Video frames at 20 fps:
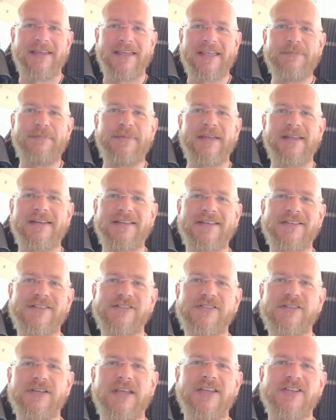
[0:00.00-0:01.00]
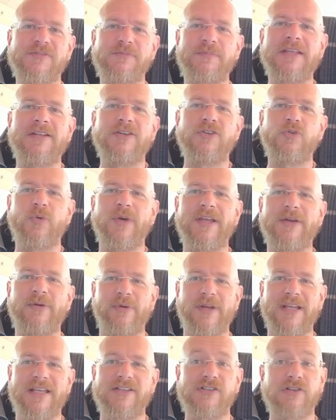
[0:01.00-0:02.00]
He pinned his his pinned tweet
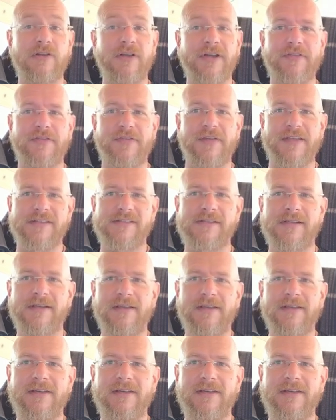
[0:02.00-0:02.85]
reads, "Look at this."